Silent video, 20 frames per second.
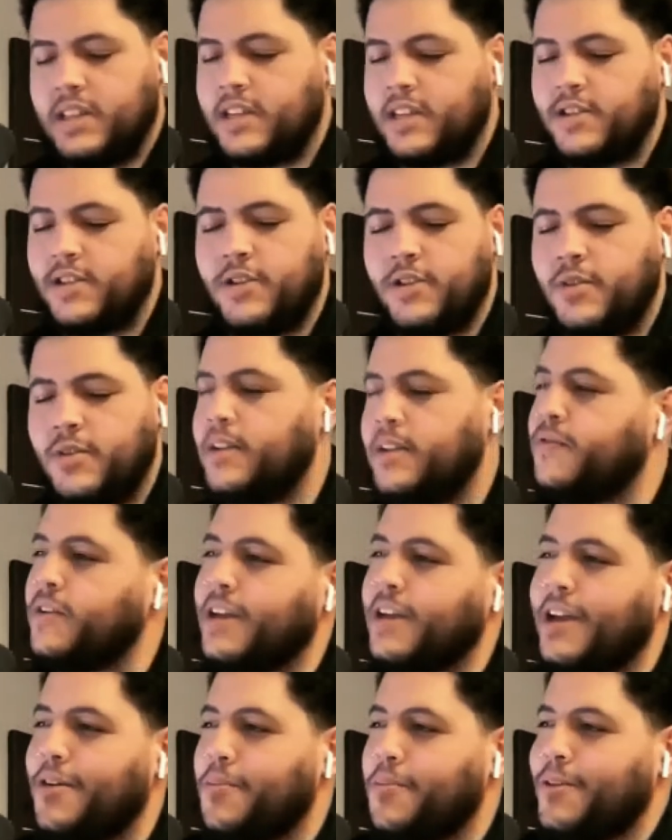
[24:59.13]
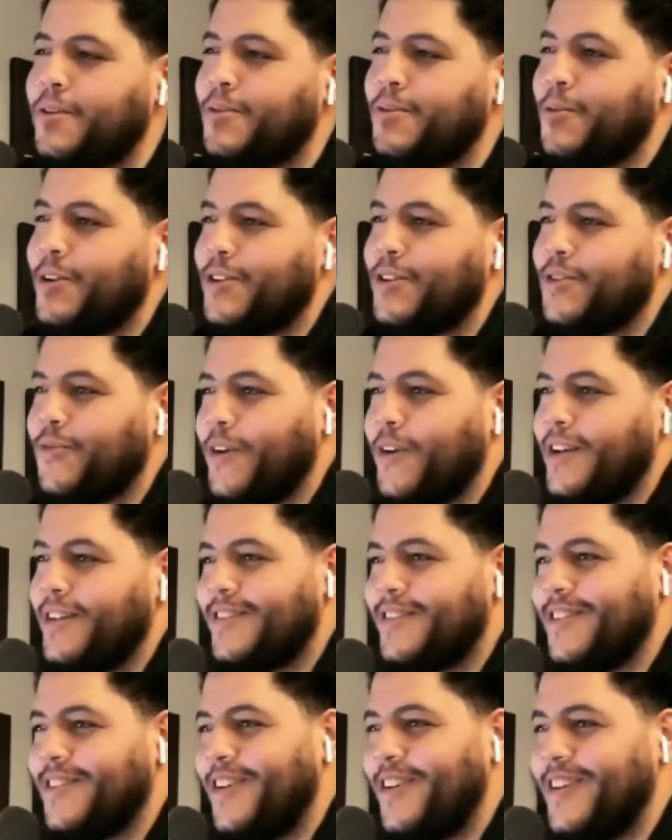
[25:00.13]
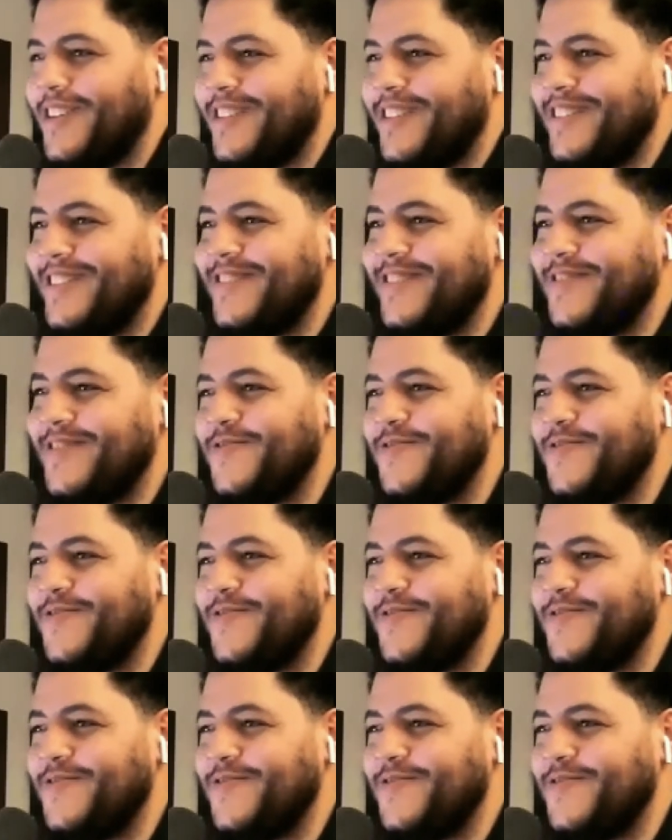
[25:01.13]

just let you do it. If you got to repeat the one, it's fine. Go ahead.